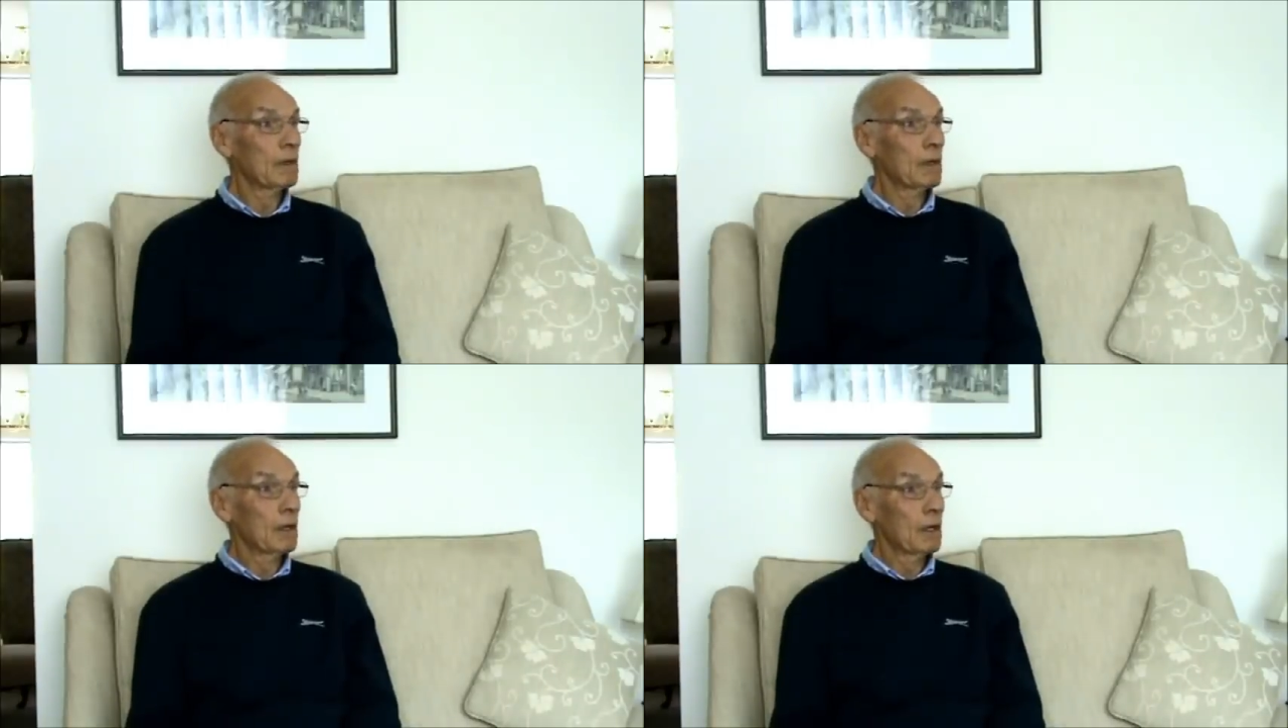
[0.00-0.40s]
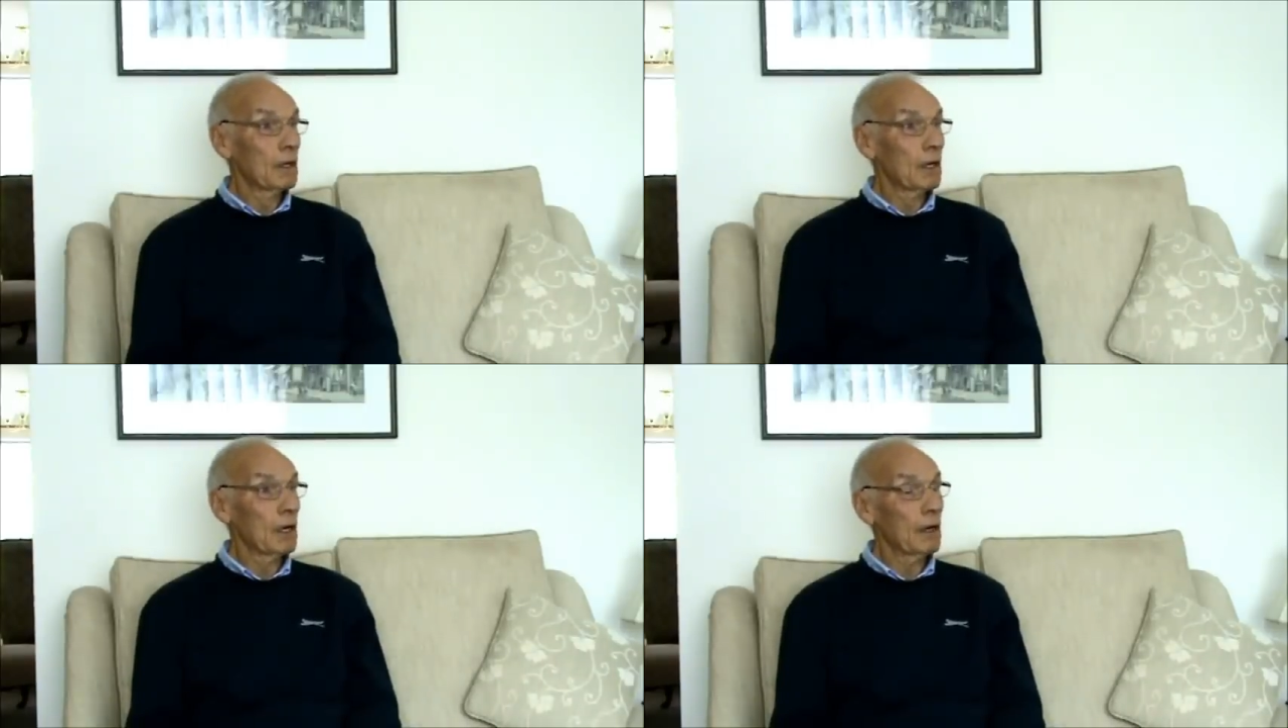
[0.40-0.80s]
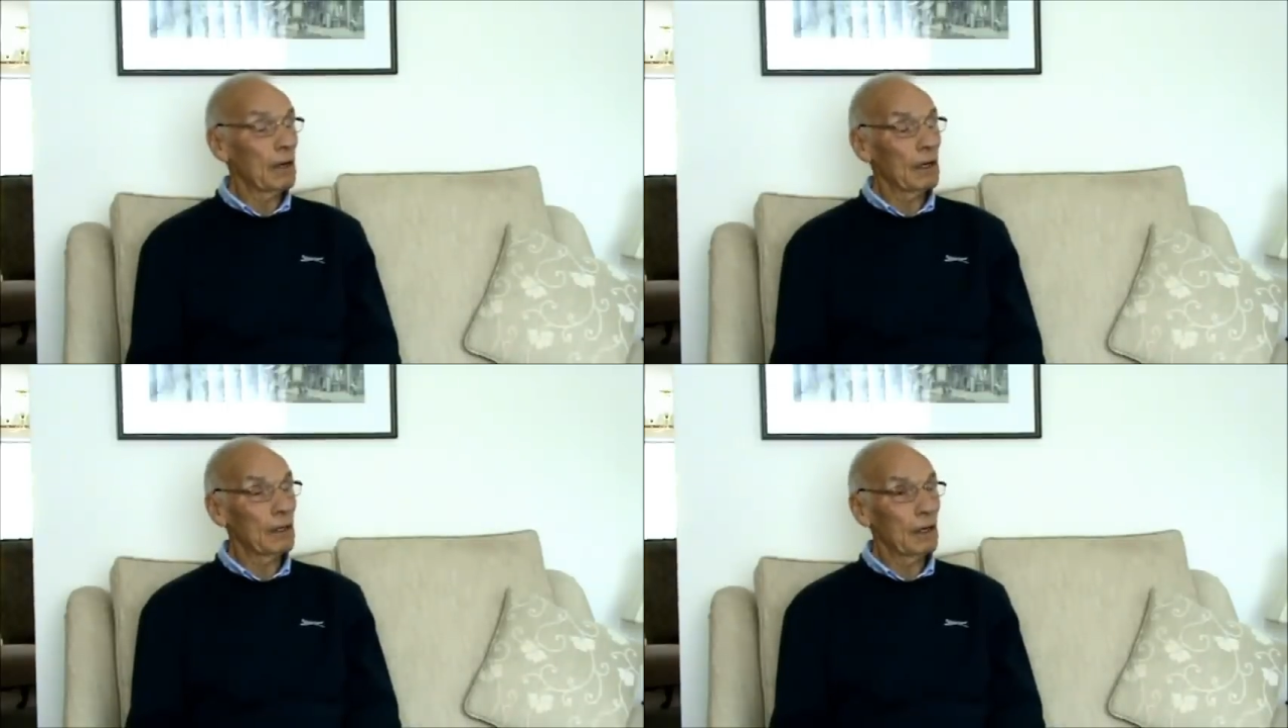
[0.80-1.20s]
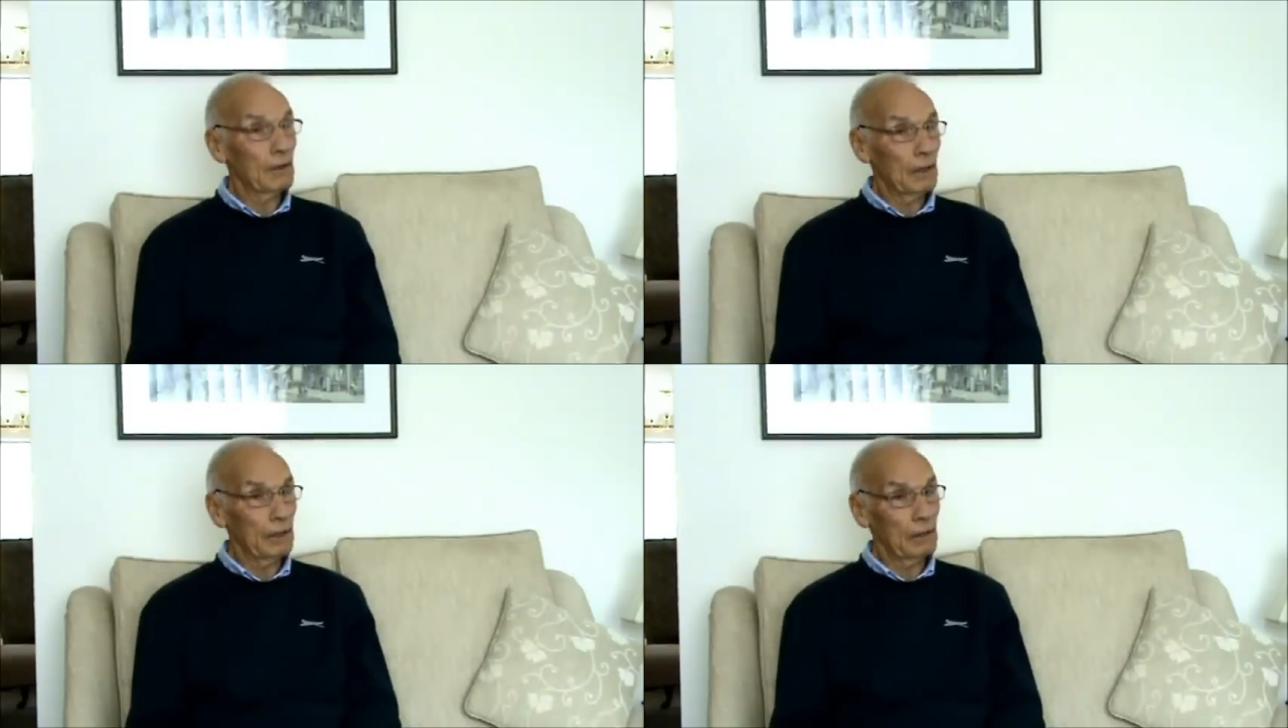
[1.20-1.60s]
Yeah. Yeah,
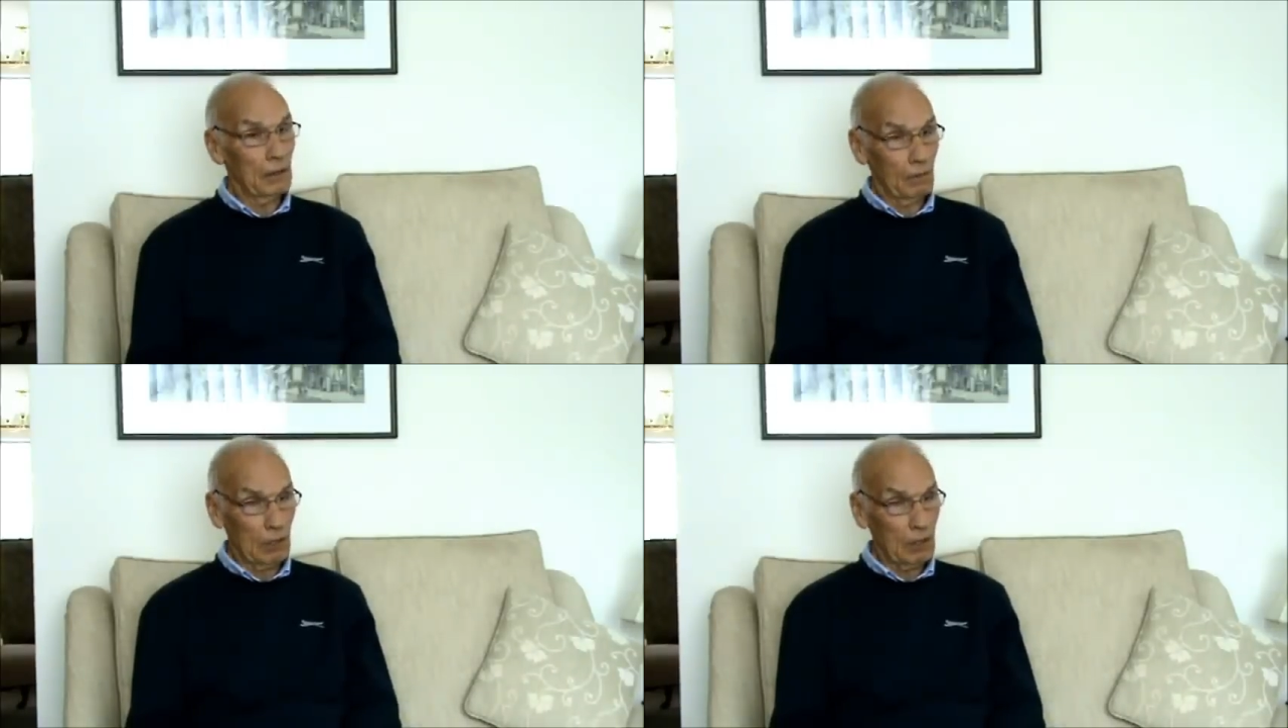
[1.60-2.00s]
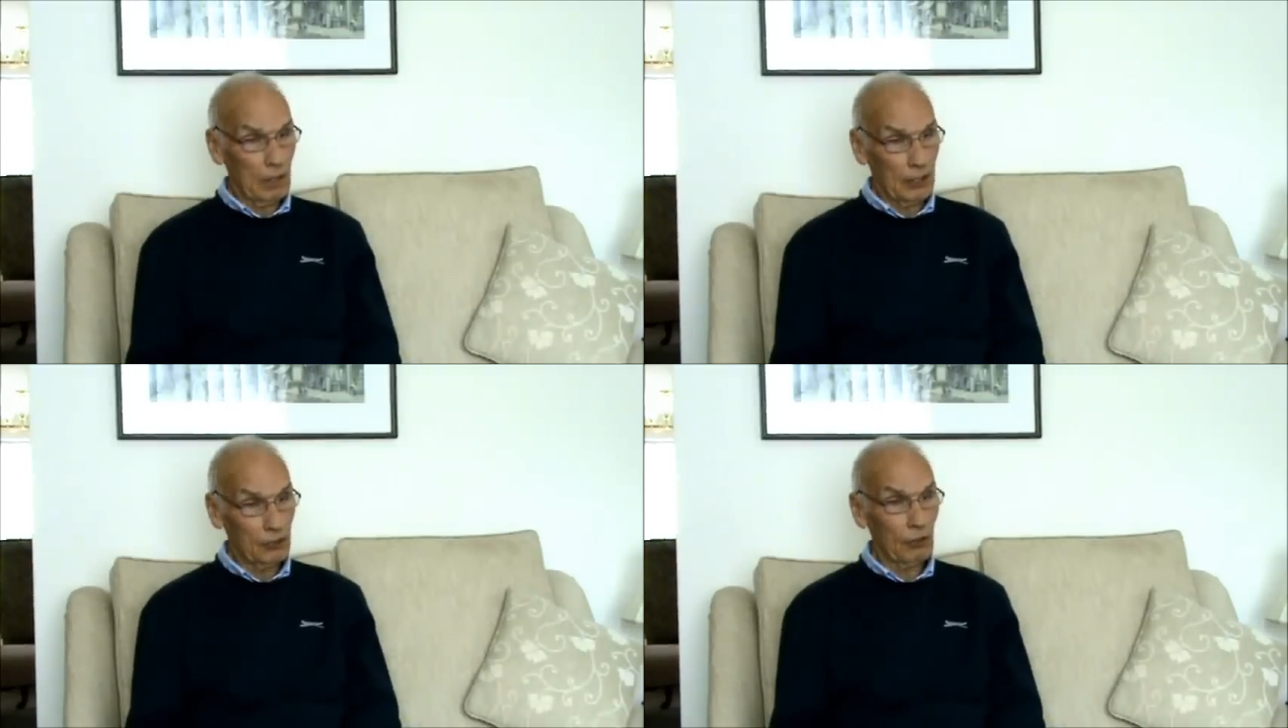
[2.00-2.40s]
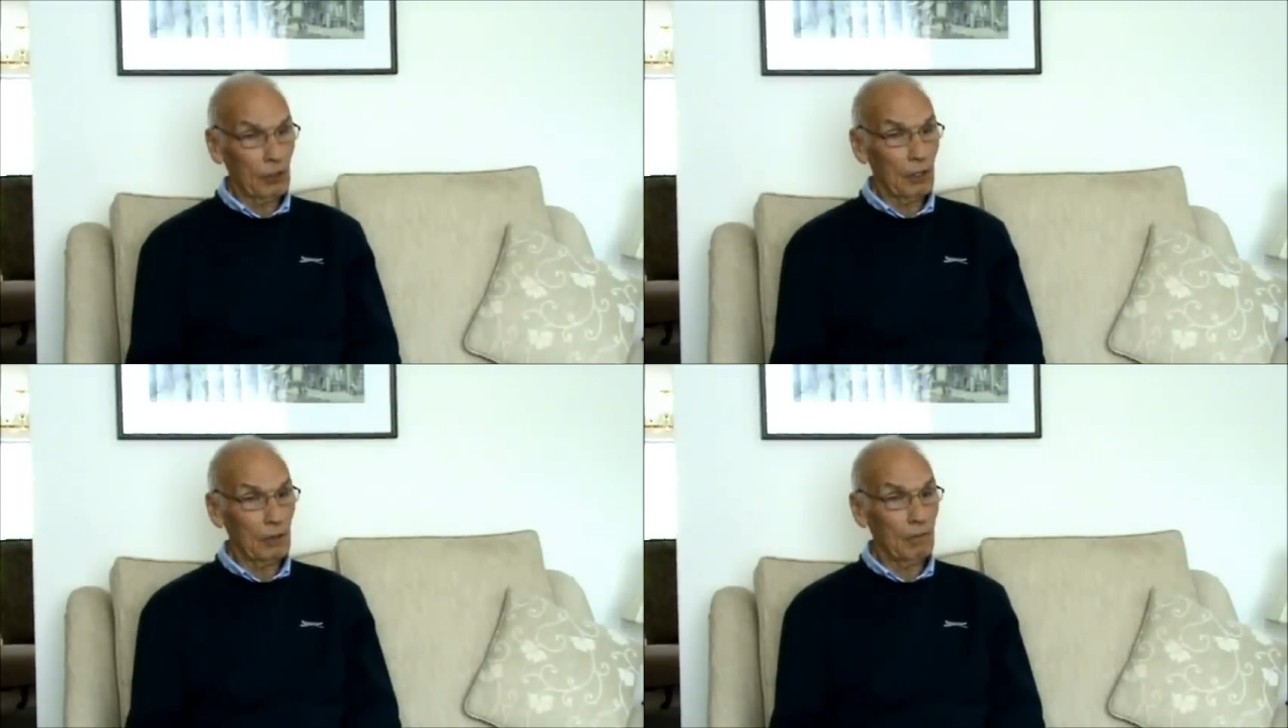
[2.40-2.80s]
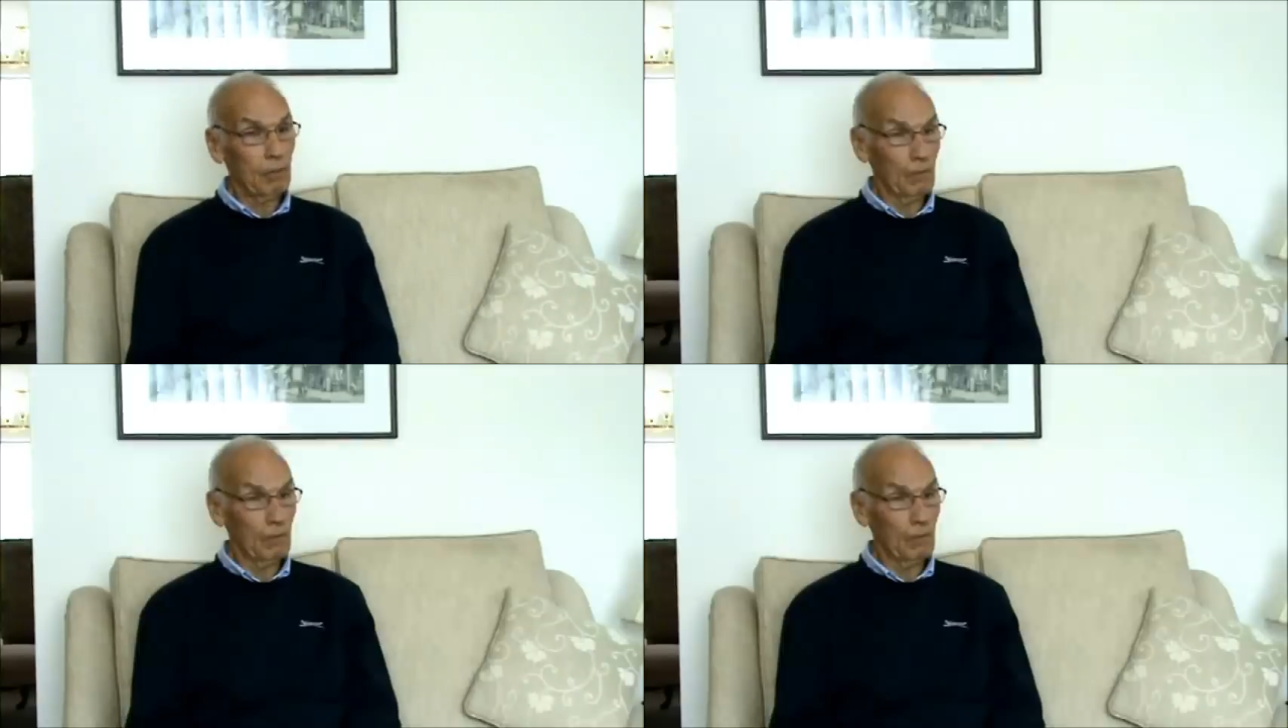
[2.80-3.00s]
and then later on the